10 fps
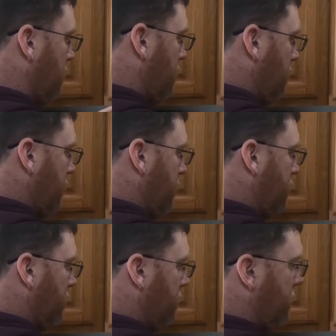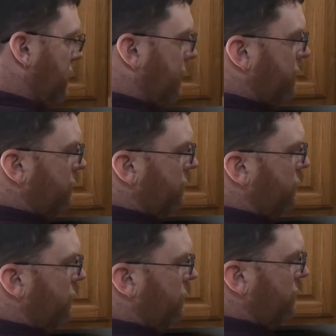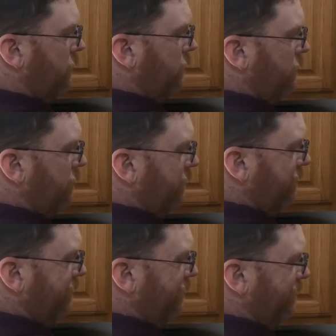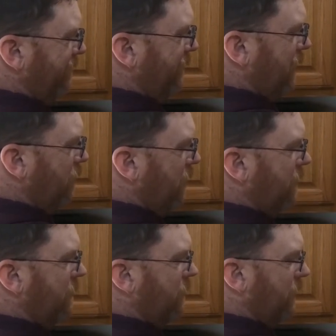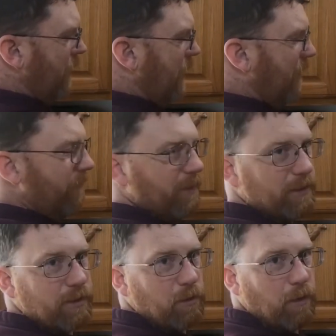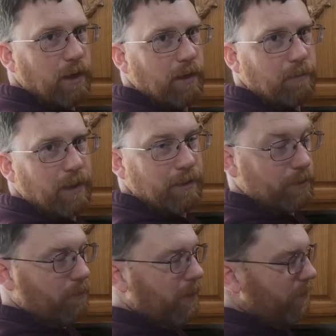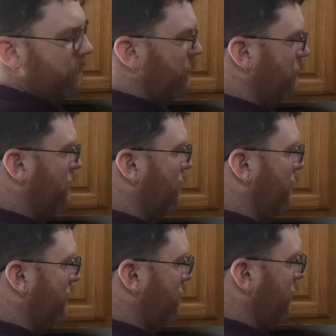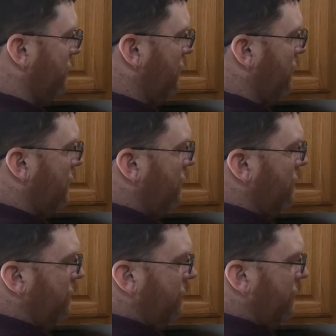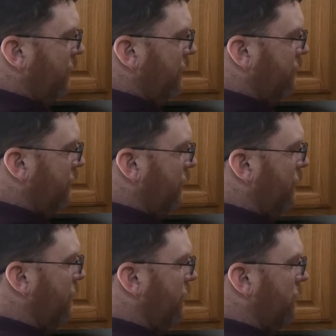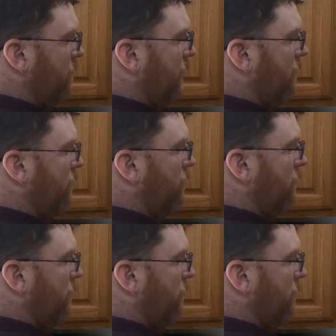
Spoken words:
So this will create two approximately 1/2 inch square. My squares aren't perfect, but that's fine, it doesn't matter.